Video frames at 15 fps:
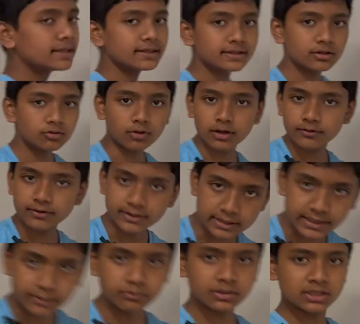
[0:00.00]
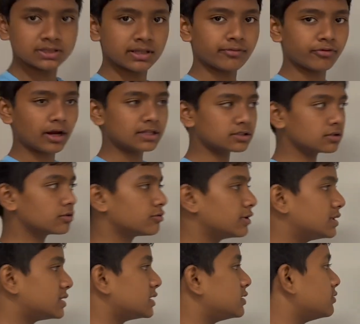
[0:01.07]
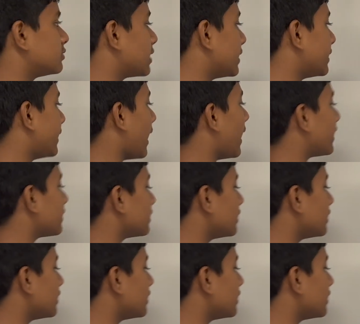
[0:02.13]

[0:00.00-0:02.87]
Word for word: This is one of the simplest differential equations you can get.